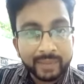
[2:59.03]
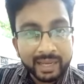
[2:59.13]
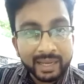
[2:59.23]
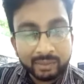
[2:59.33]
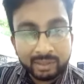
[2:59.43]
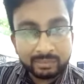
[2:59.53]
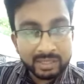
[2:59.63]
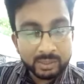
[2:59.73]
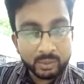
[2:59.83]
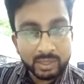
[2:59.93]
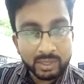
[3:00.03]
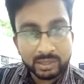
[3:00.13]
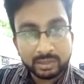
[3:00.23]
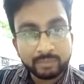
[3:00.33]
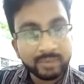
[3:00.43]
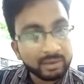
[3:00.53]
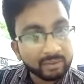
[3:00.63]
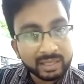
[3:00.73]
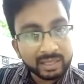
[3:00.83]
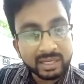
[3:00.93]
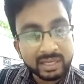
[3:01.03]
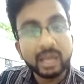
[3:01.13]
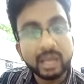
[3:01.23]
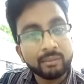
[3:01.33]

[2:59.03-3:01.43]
pain during menstruation, menorrhagia,